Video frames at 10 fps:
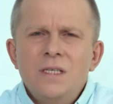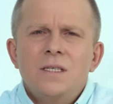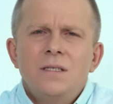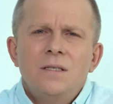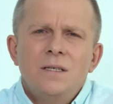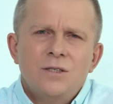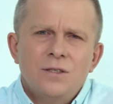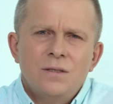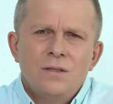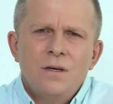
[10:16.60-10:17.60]
even if
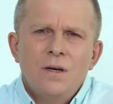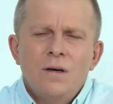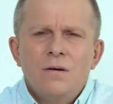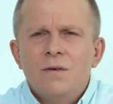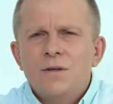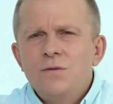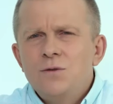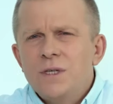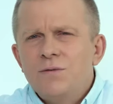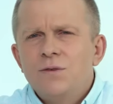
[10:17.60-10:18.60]
people
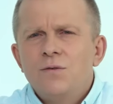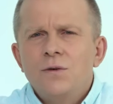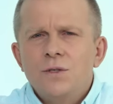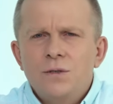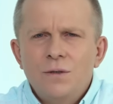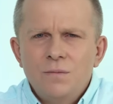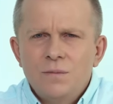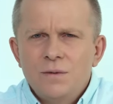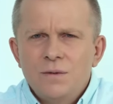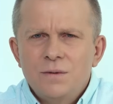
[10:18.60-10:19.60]
break into your
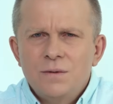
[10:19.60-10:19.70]
house,